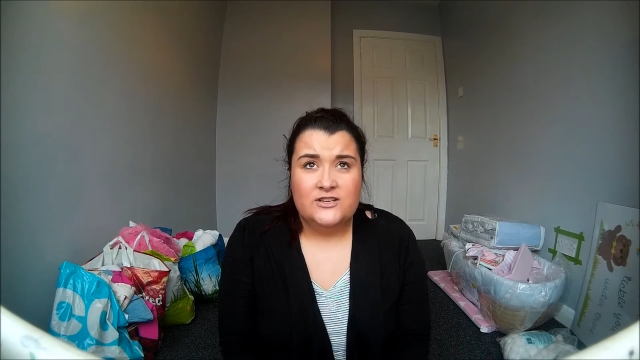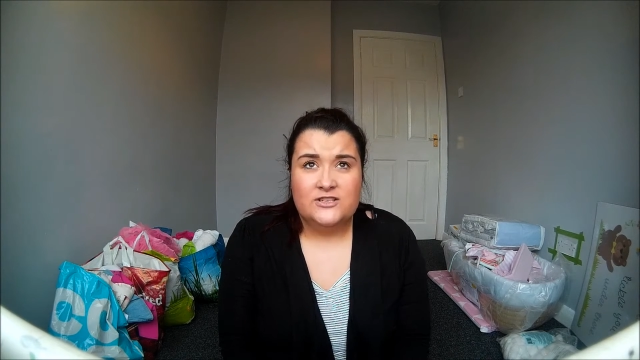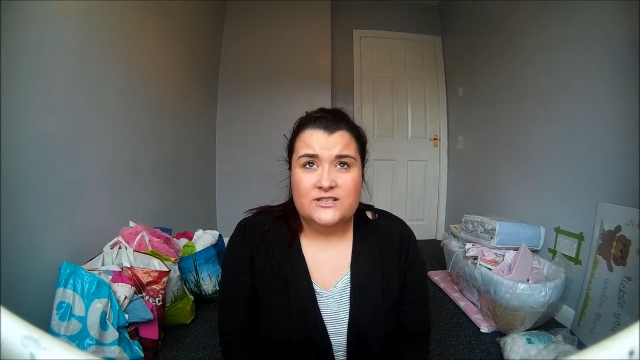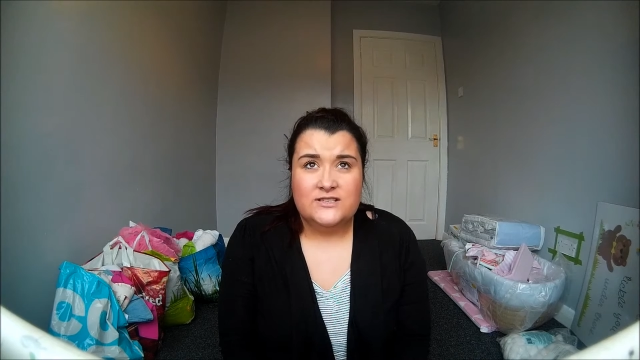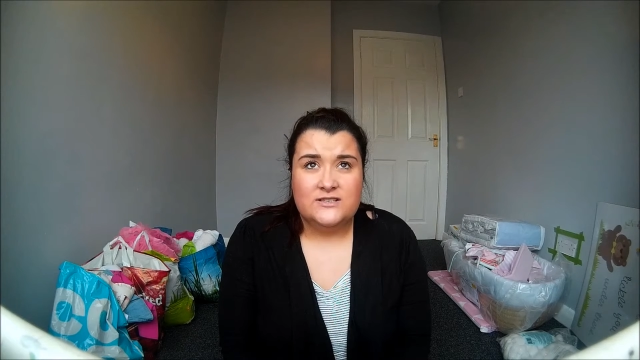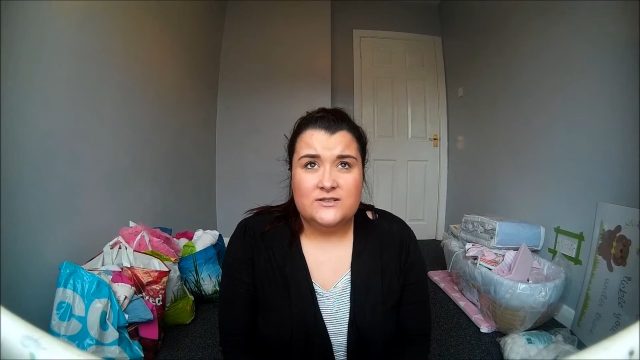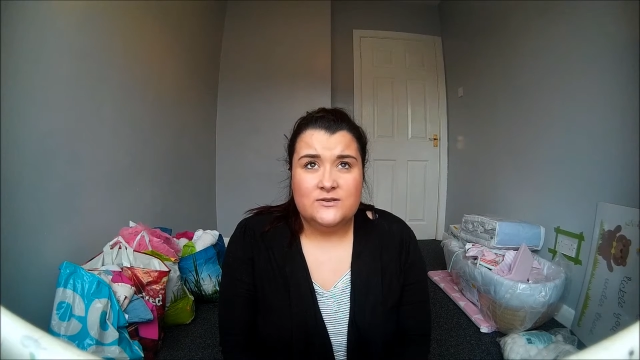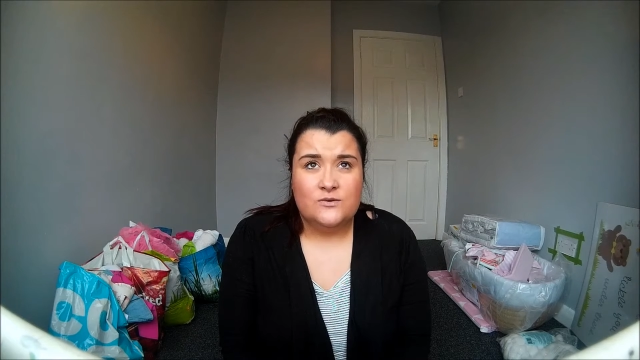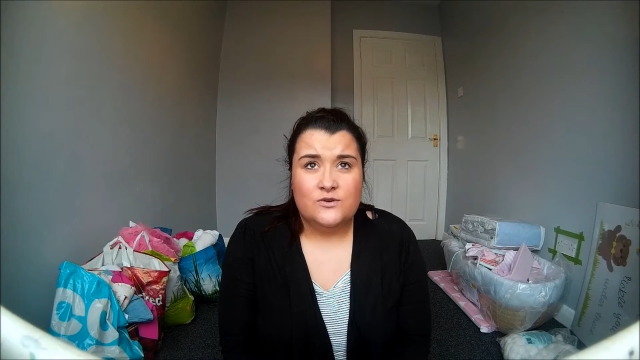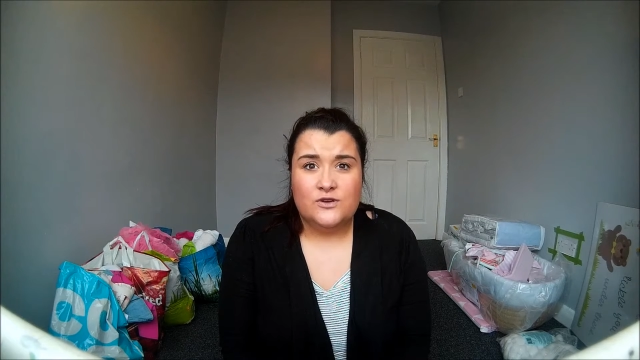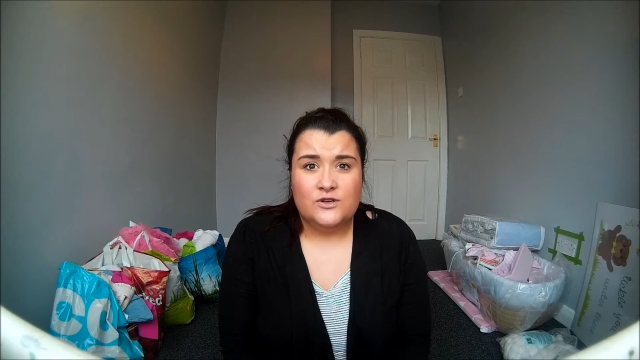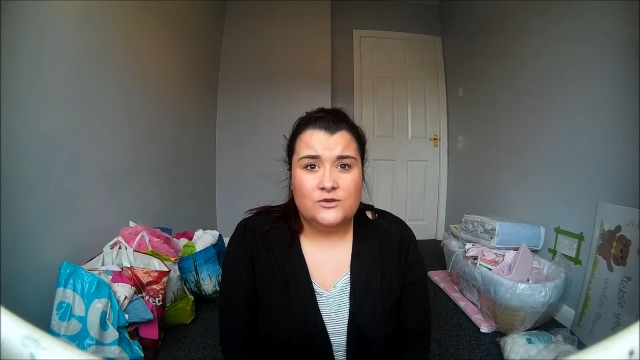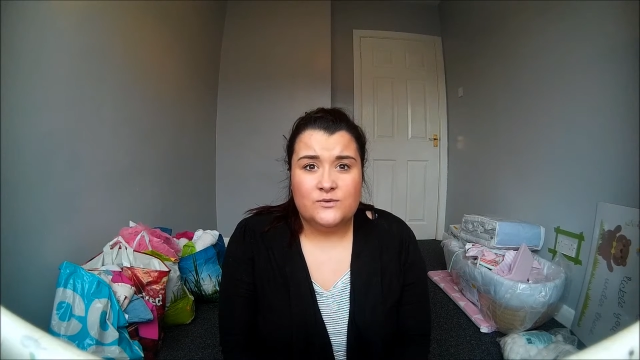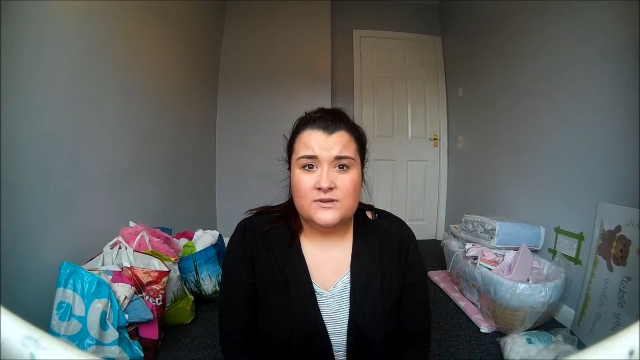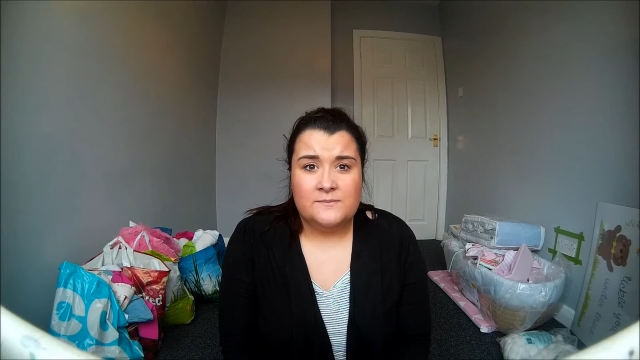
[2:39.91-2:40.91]
She's so
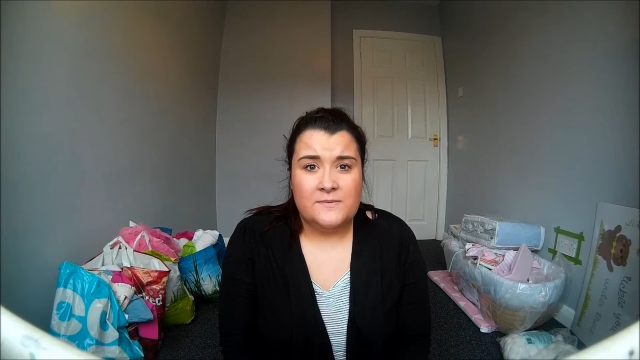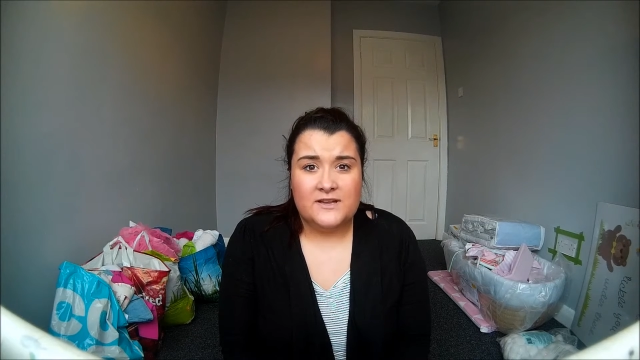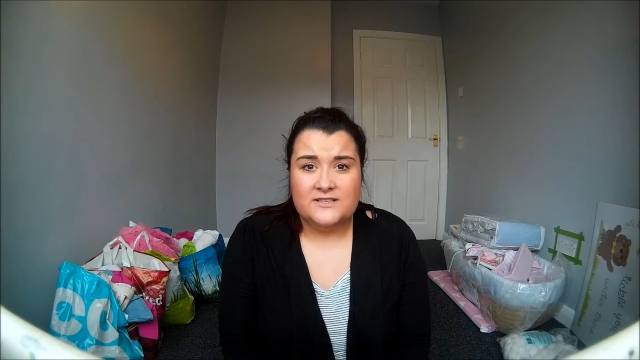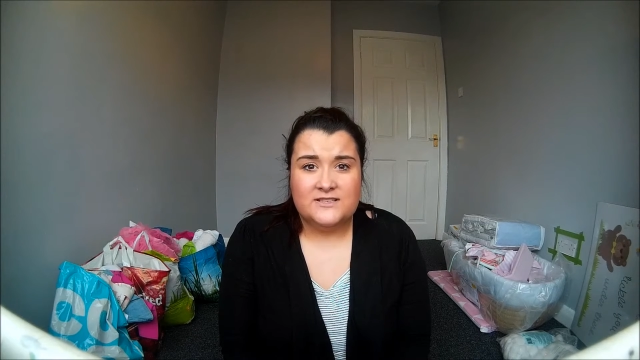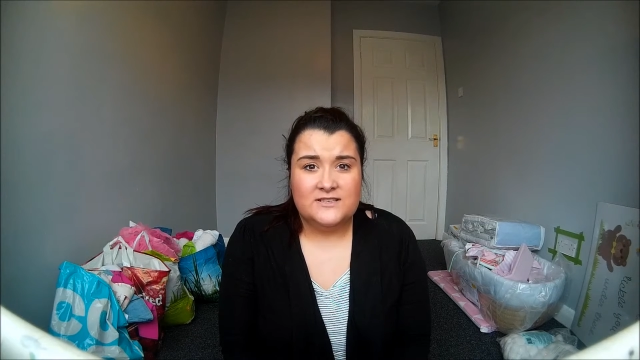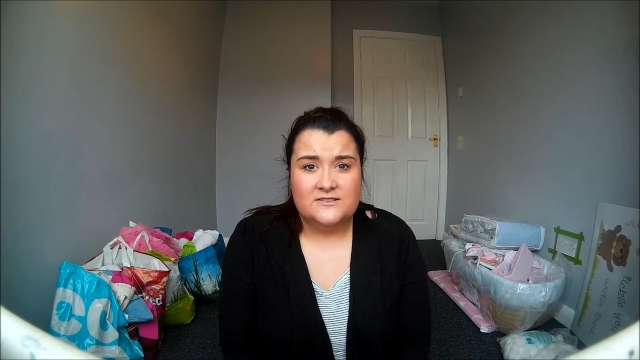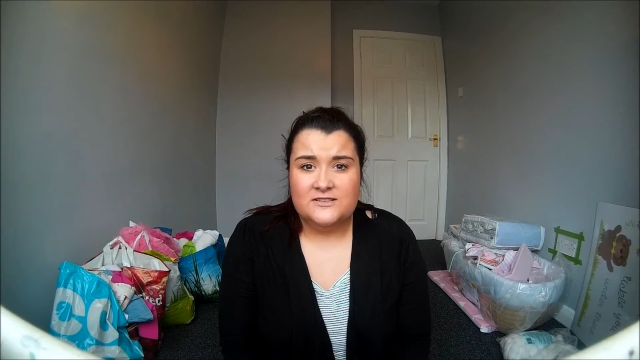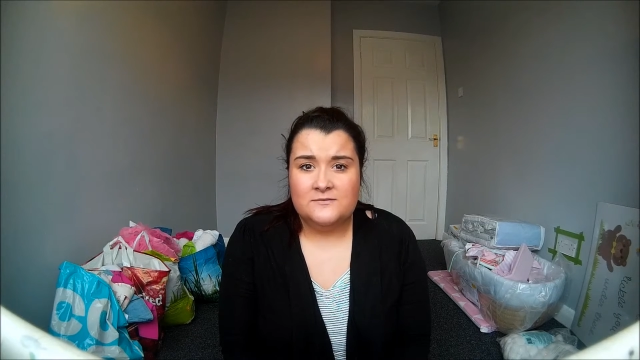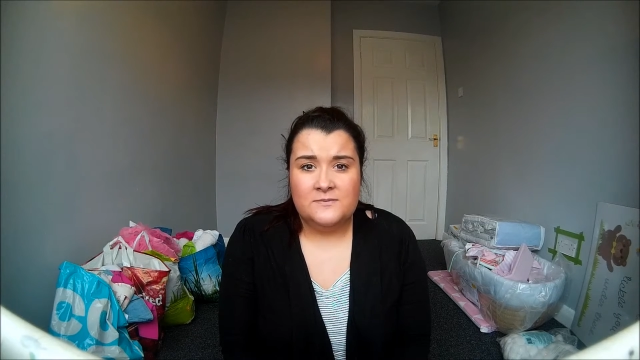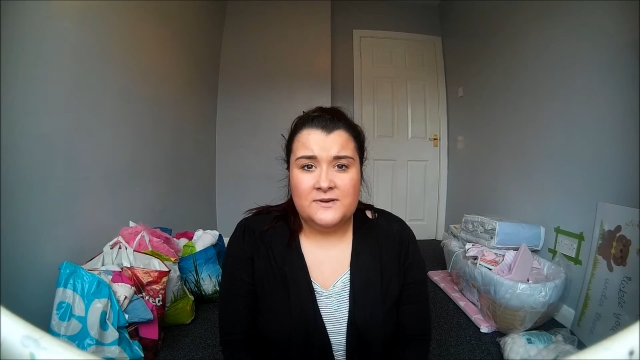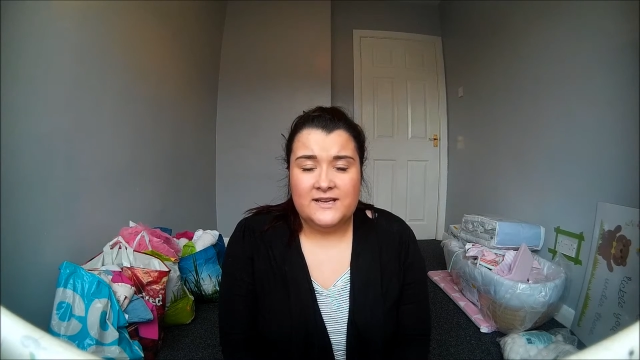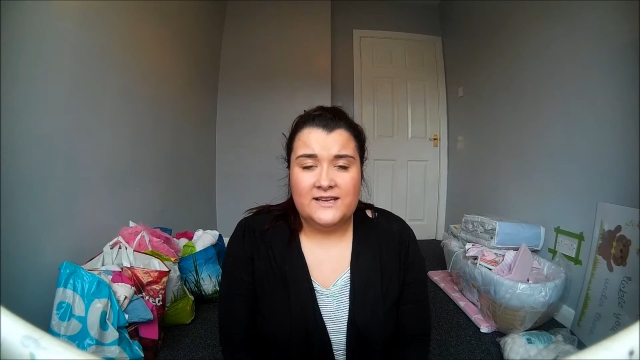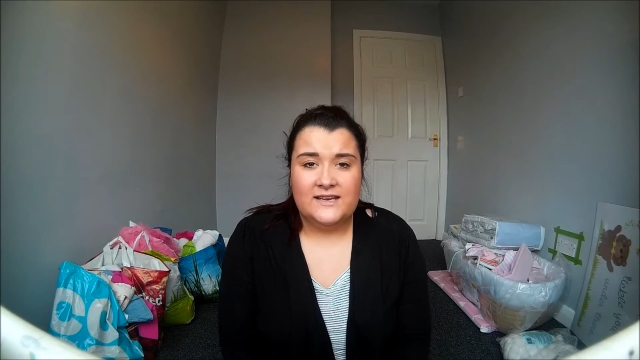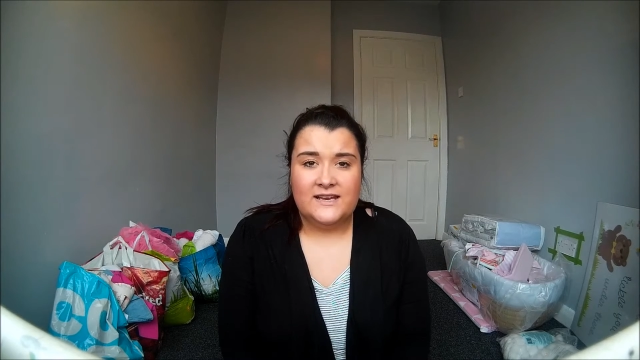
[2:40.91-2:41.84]
good with imaginative play,